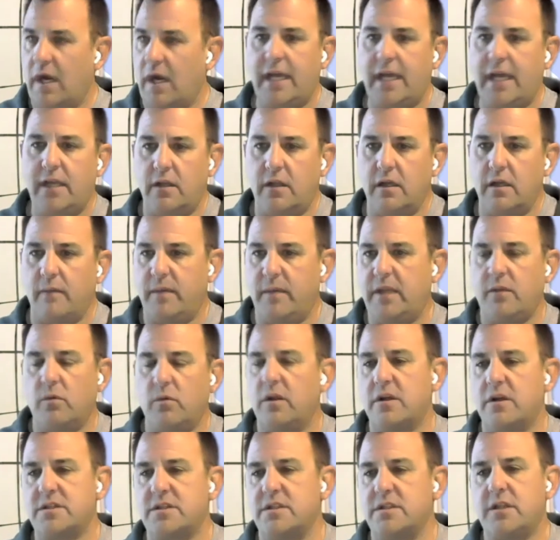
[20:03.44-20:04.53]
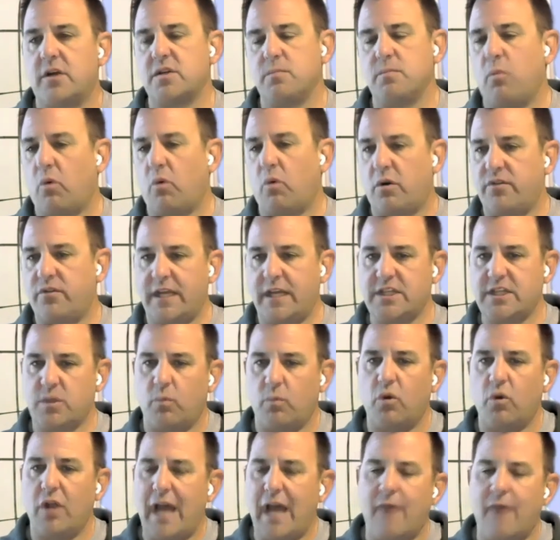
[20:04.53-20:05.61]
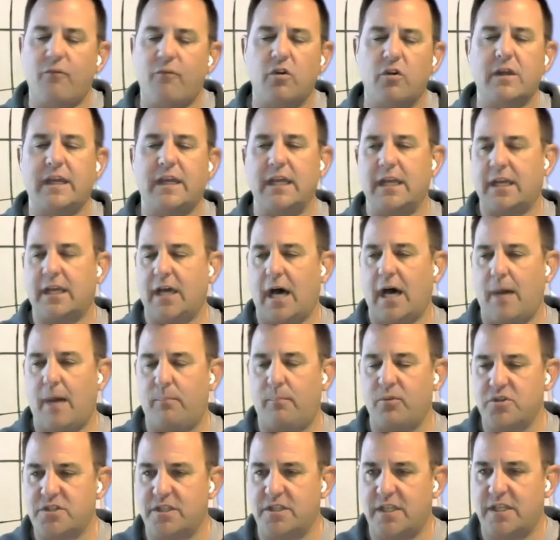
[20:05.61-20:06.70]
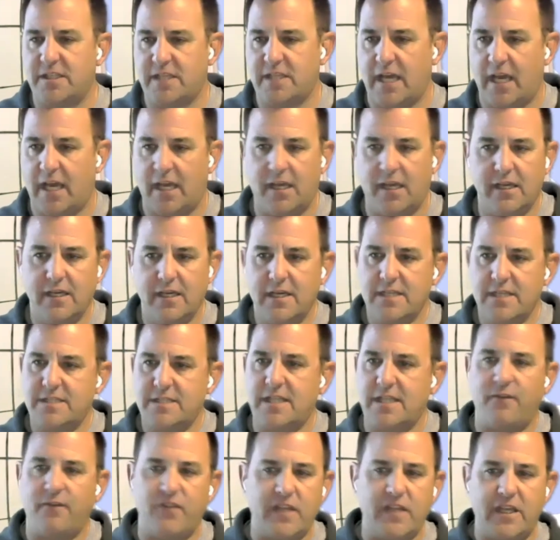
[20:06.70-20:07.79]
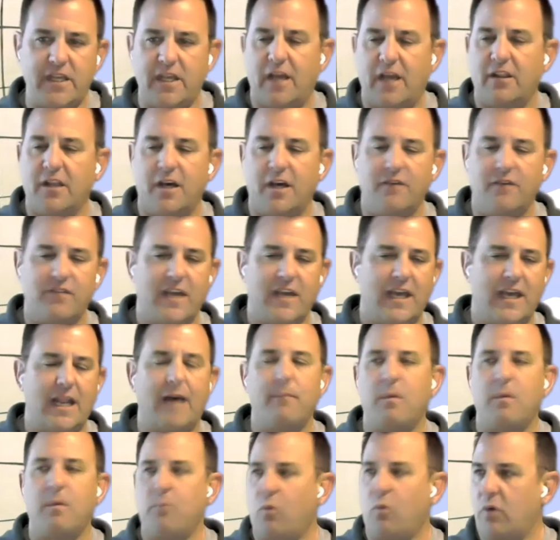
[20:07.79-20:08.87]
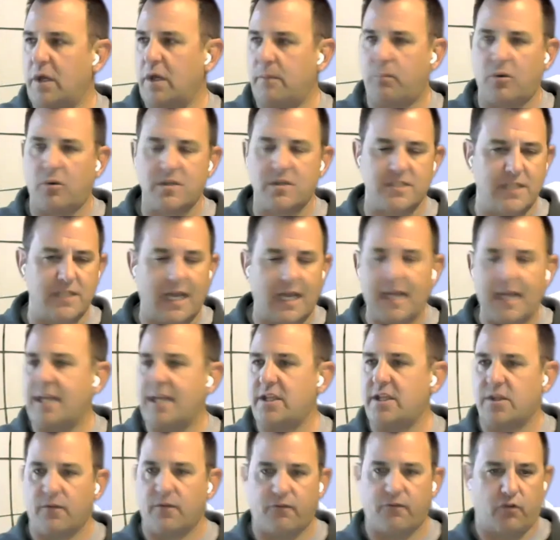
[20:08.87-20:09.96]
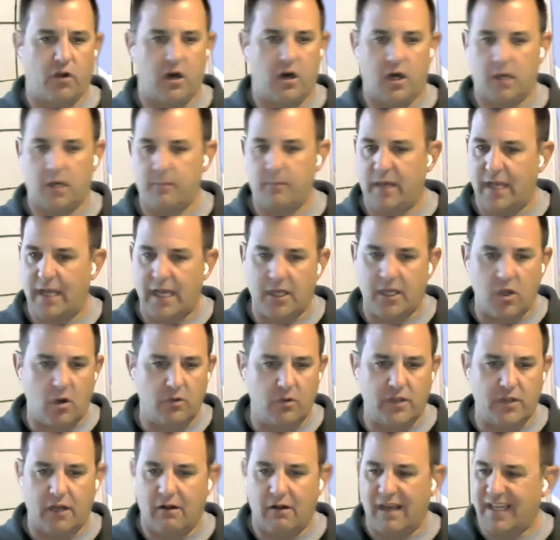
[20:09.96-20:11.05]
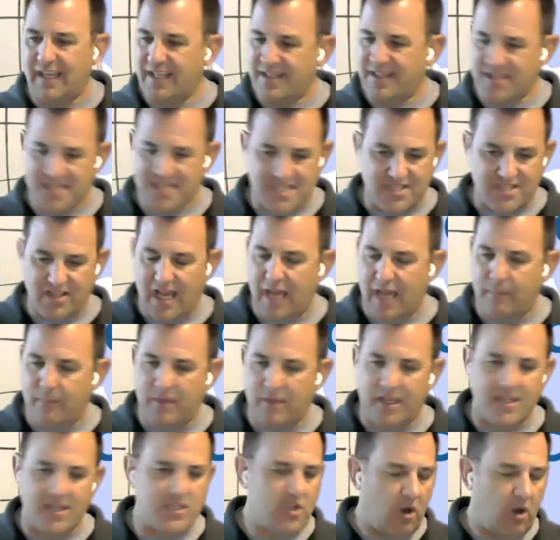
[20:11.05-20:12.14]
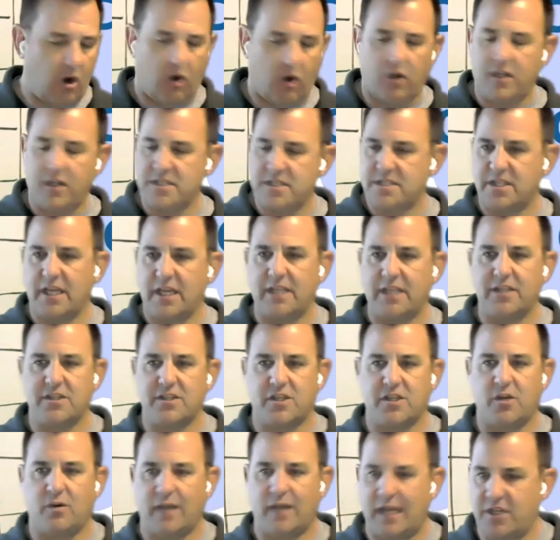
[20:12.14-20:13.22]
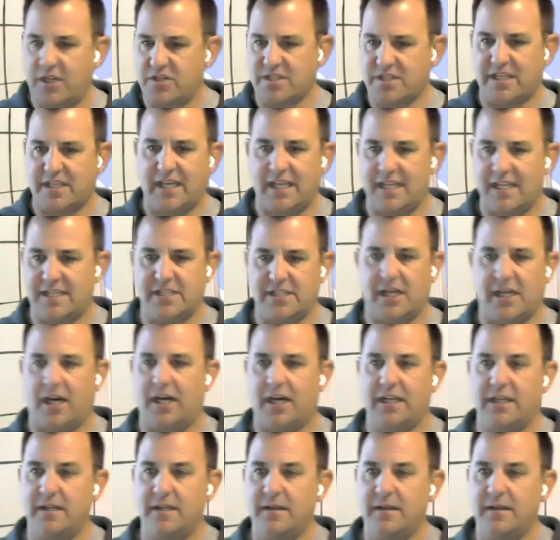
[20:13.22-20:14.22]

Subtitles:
right? I mean, there's more things than we'll ever get accomplished in a day. Stephanie, I love that. I'm a morning person. I eat the frog, man. I go there, I get the slimiest, hardest thing to do, and I just get it done.